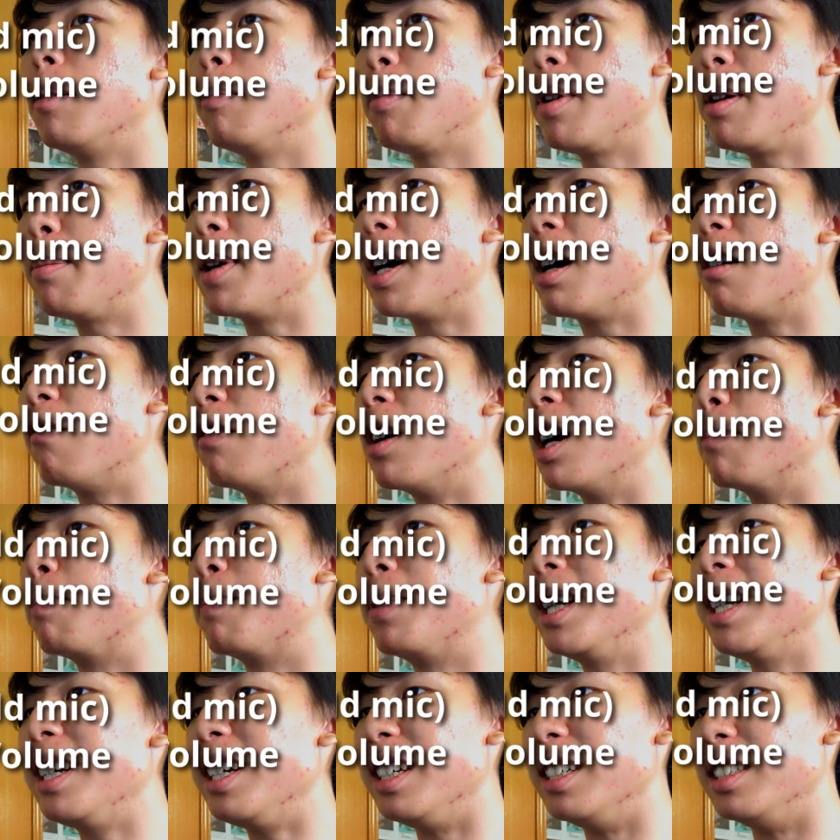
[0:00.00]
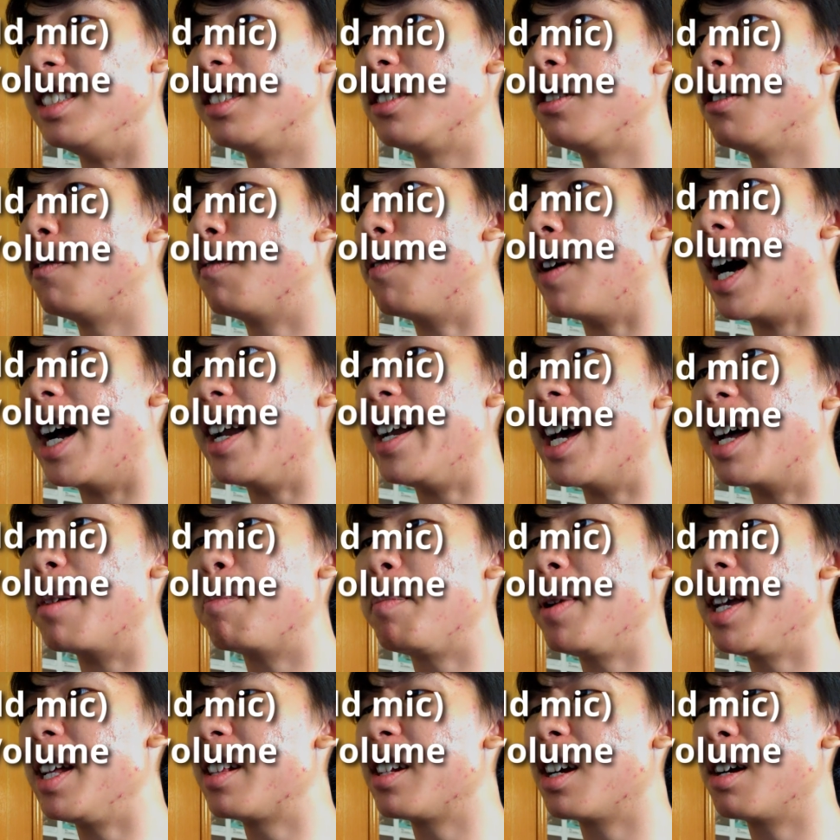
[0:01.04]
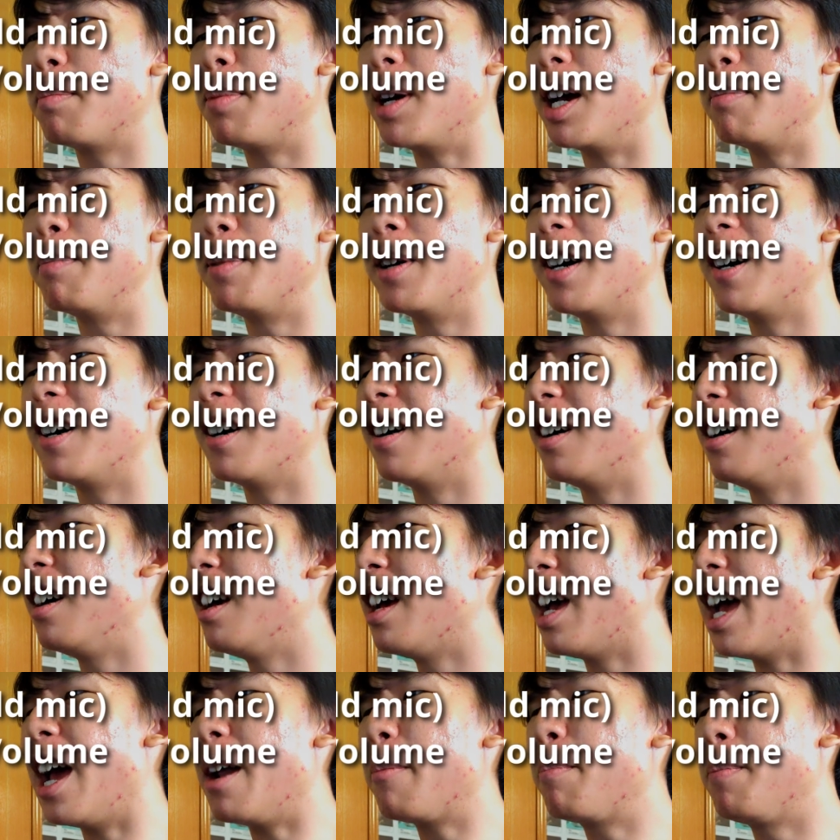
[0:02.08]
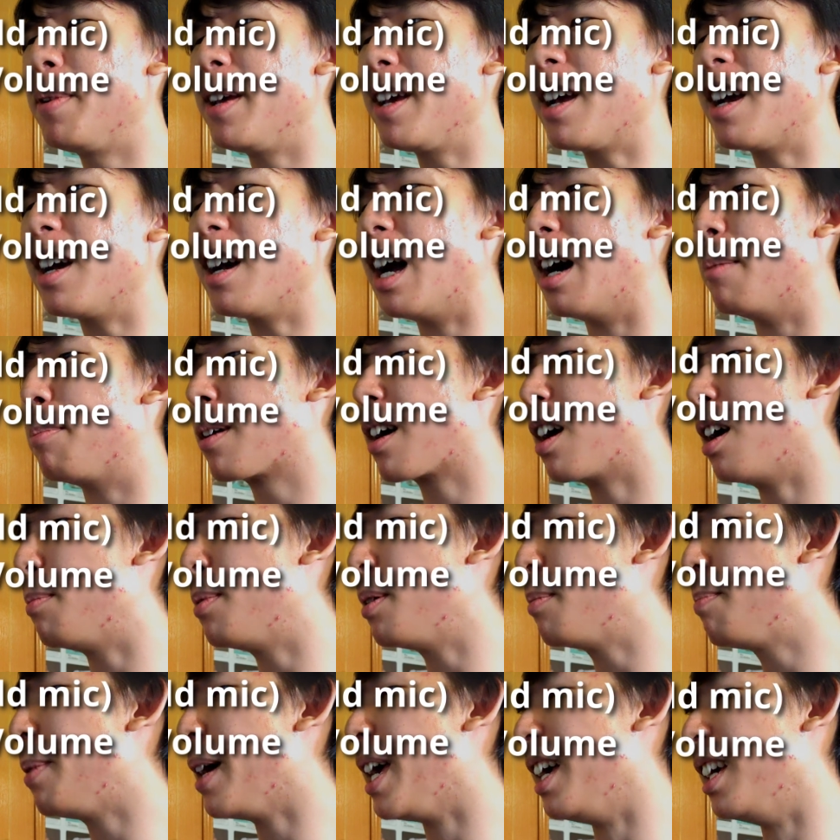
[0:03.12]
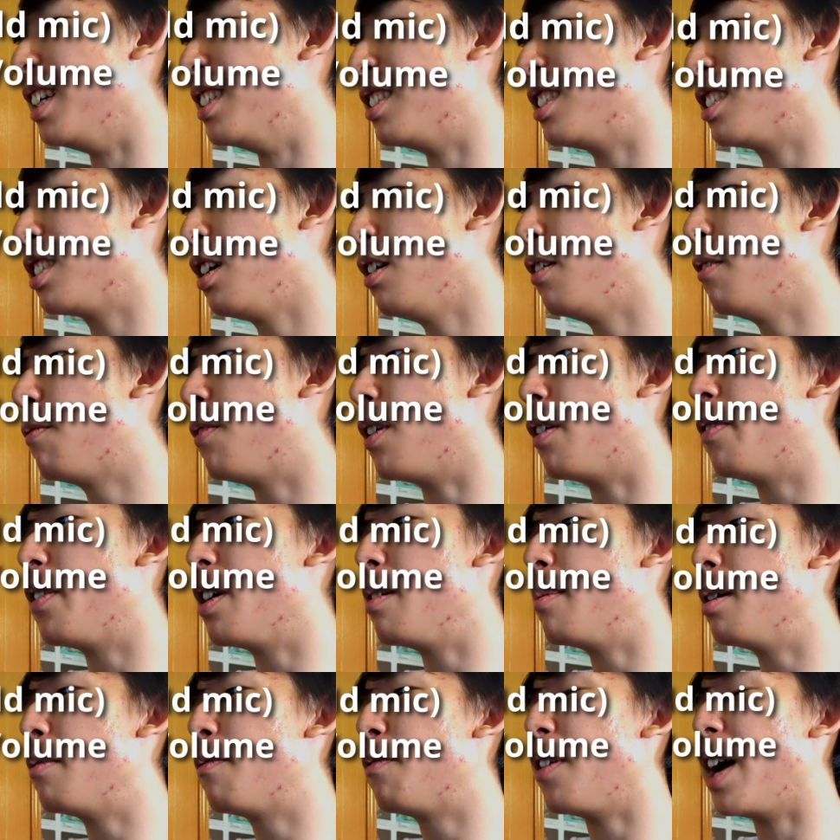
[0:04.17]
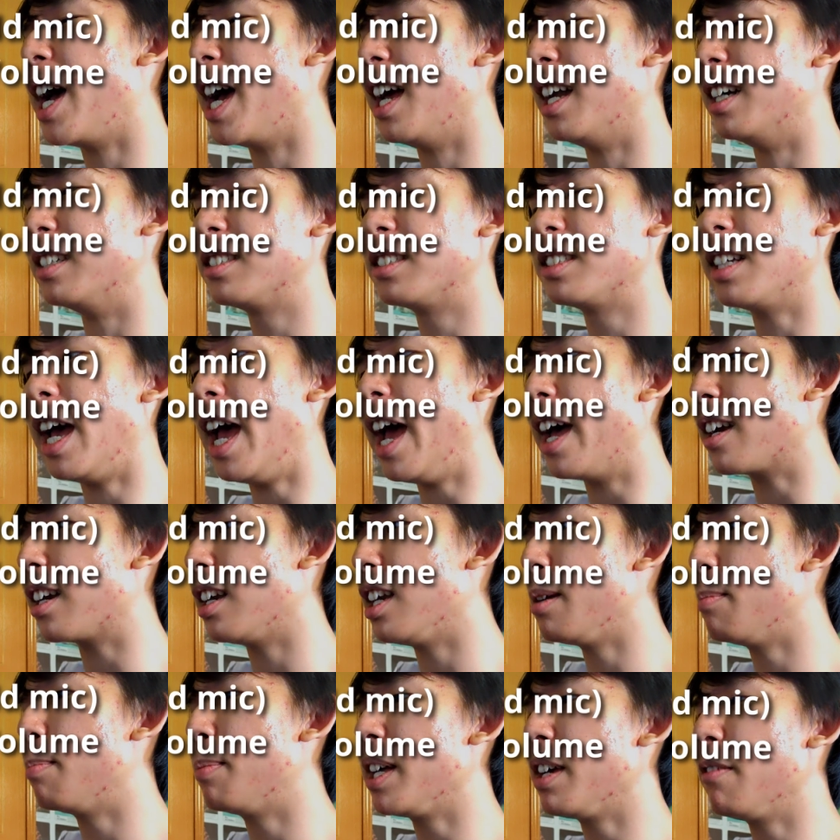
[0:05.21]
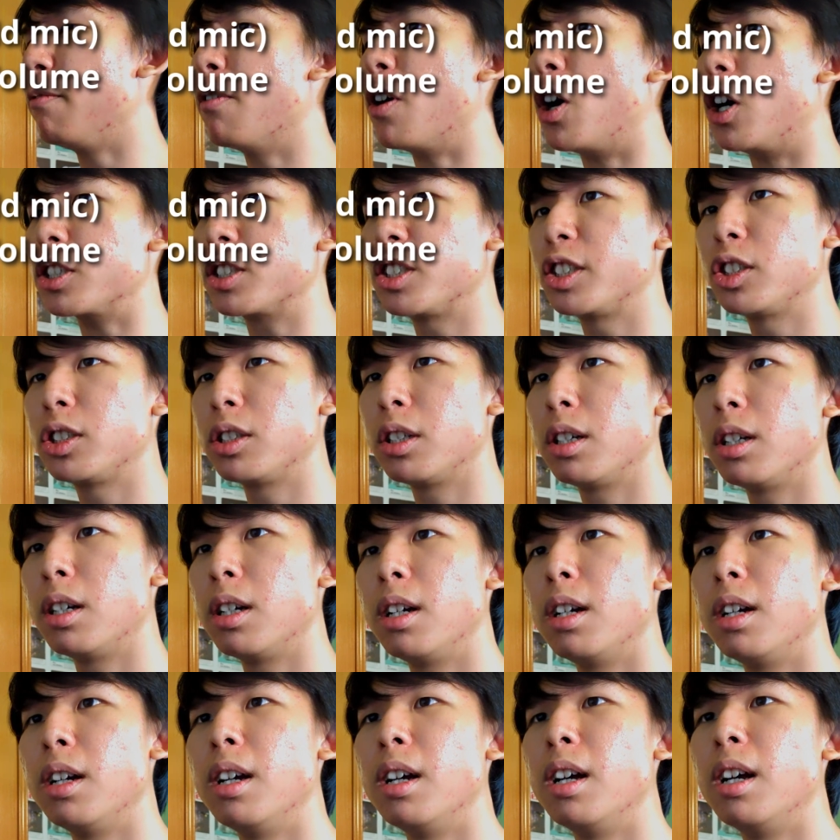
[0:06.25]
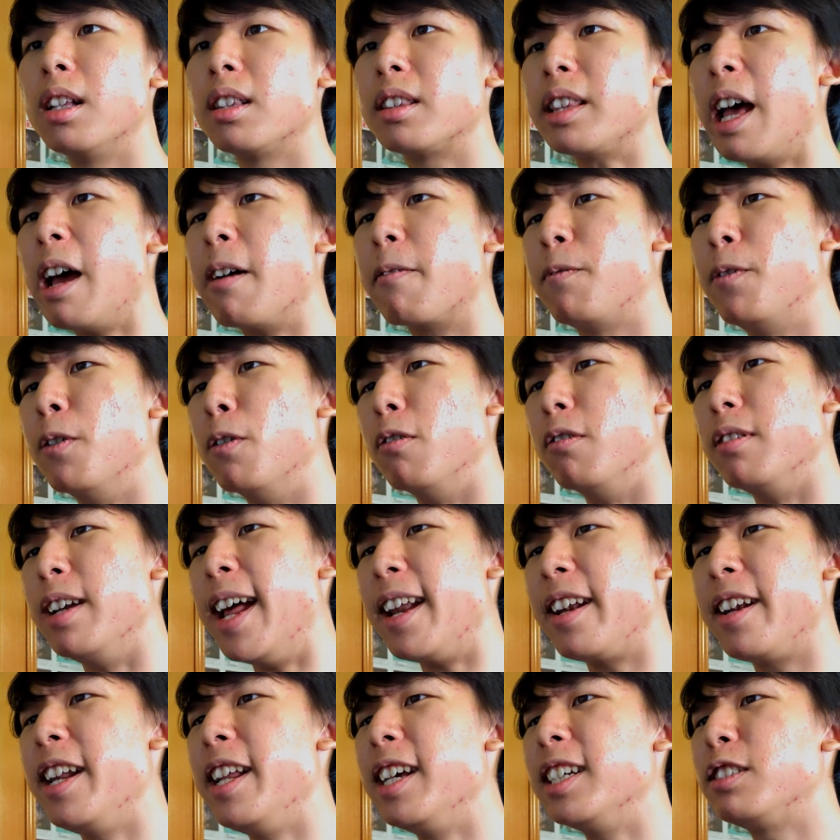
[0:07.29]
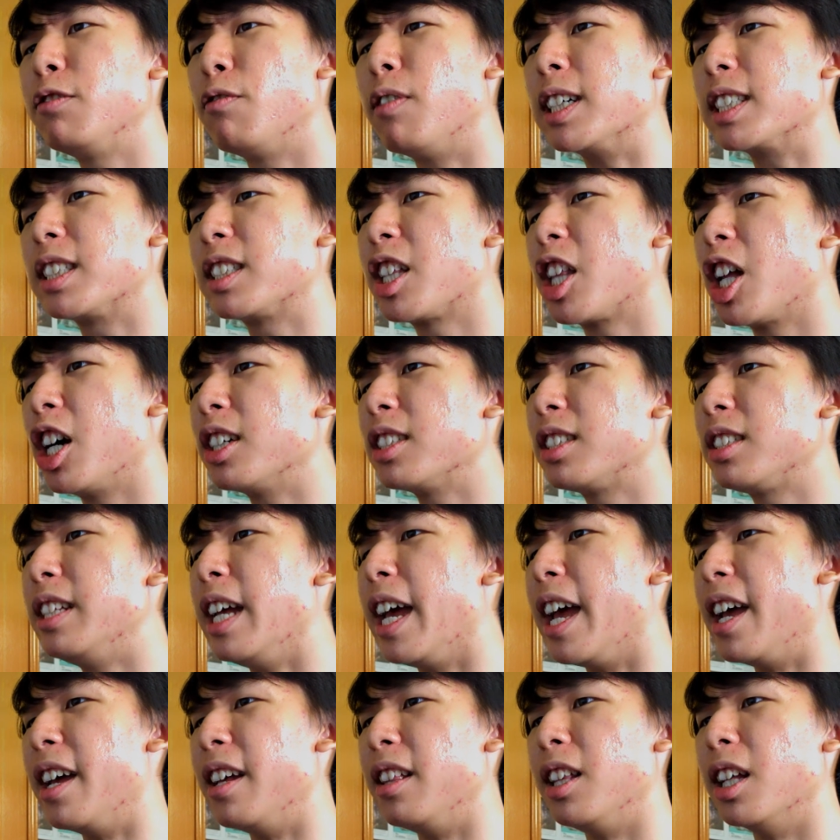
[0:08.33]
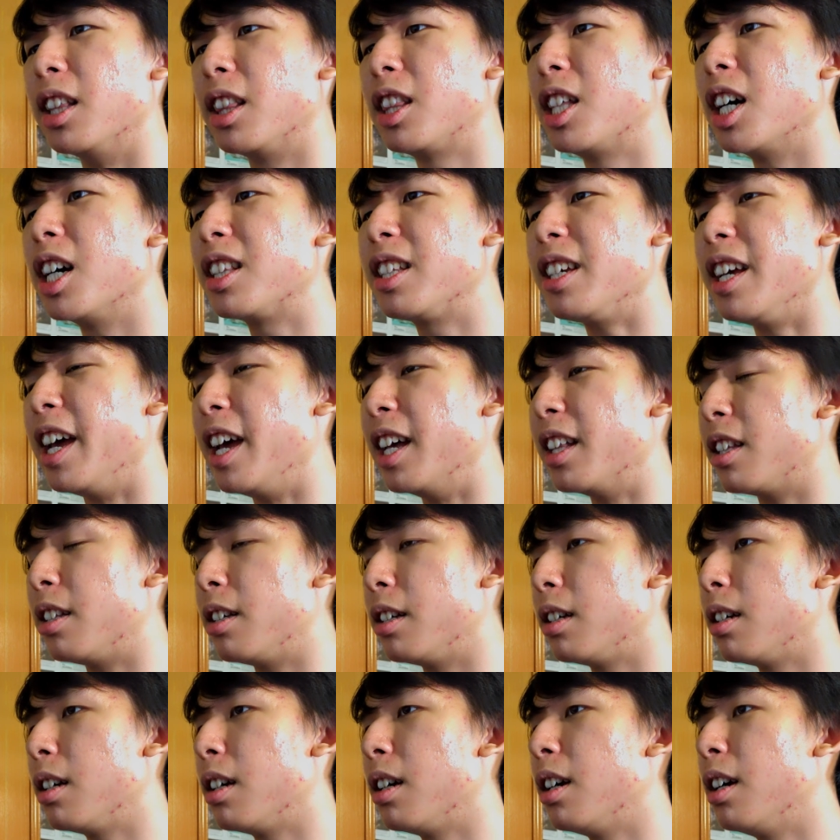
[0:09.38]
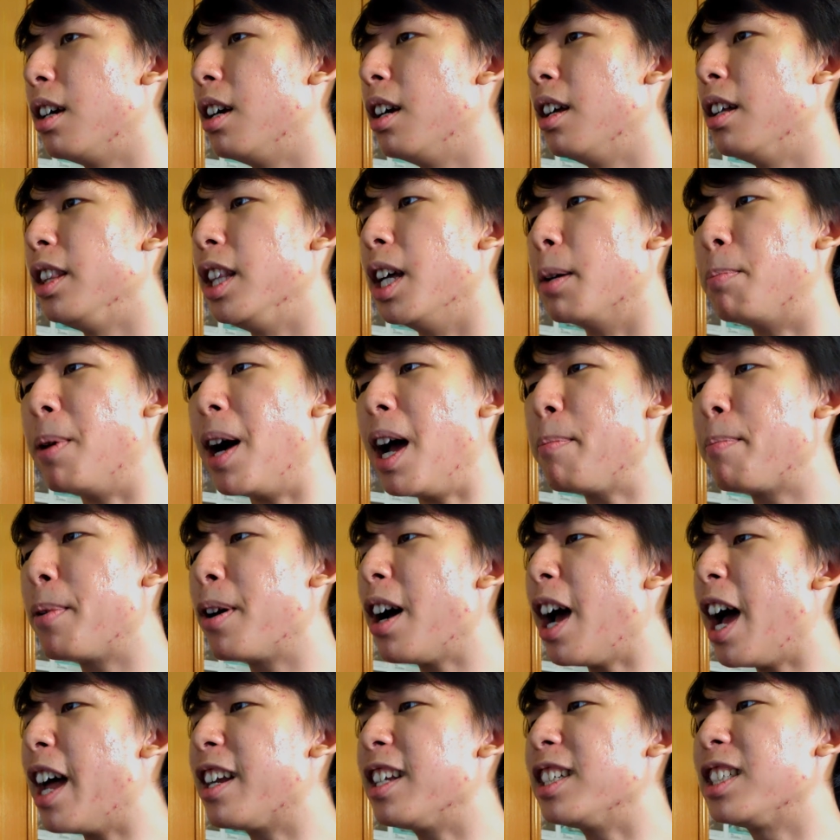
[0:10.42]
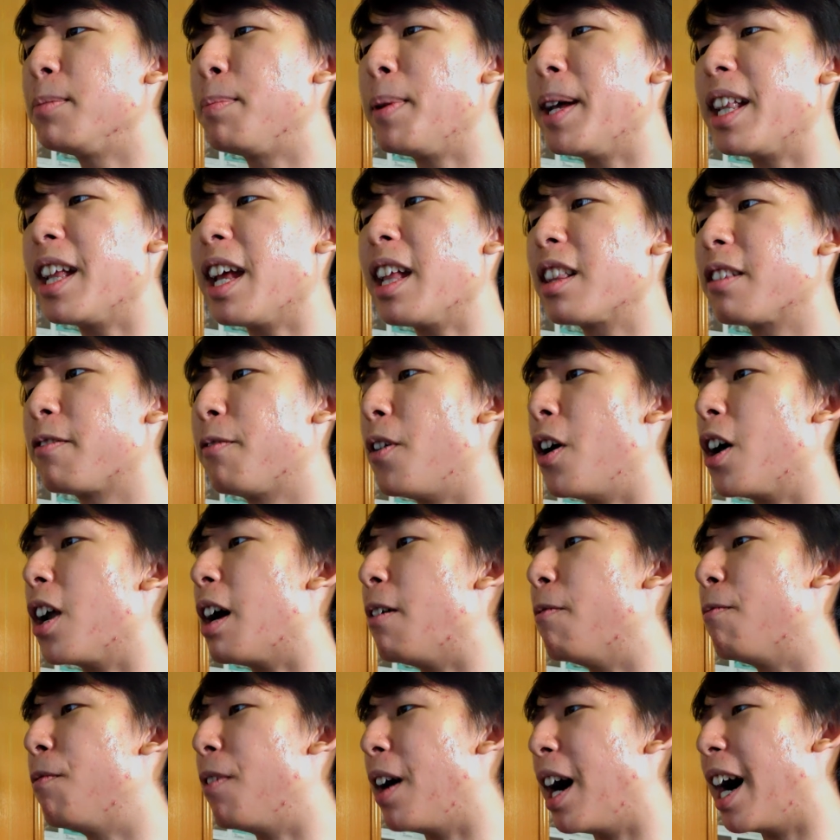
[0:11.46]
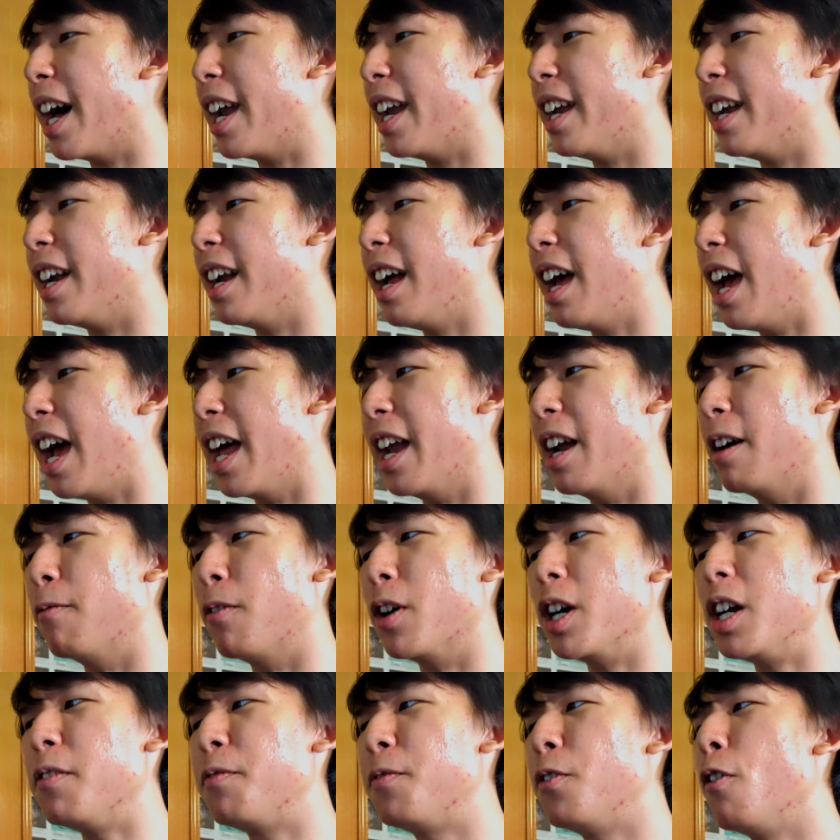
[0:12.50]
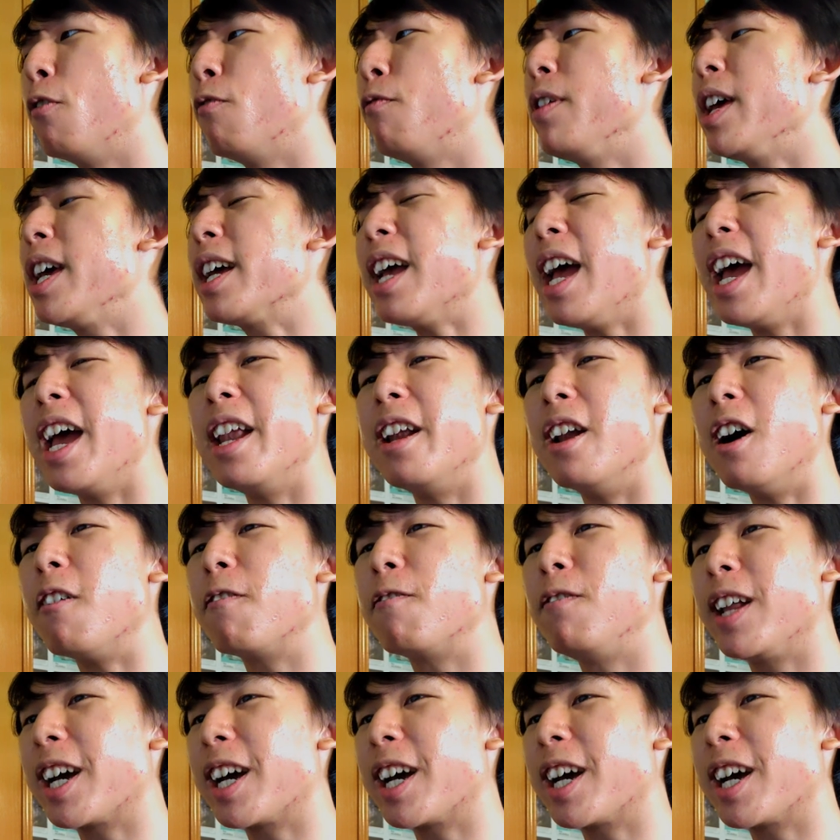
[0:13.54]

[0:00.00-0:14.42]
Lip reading: People were pleased to find that Peter Piper had picked up cover page for fellow fans at LibriVox. Thankful that this was Thursday the 30th. The Piper anticipated forum fun and a wonderful weekend of